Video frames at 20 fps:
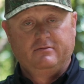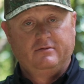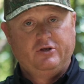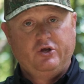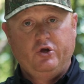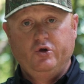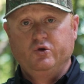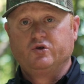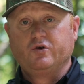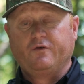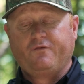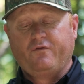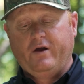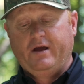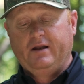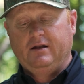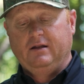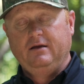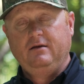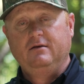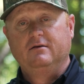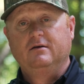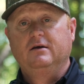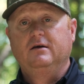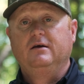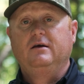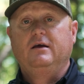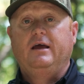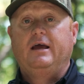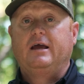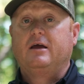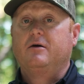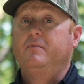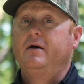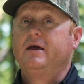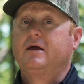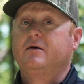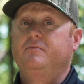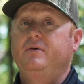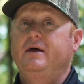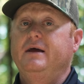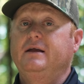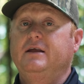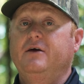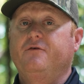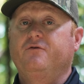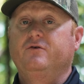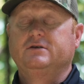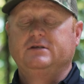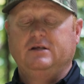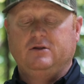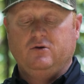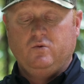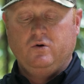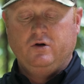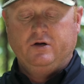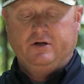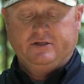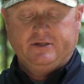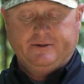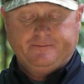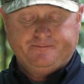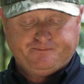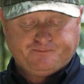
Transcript: user-friendly, and can make a big difference in the woods.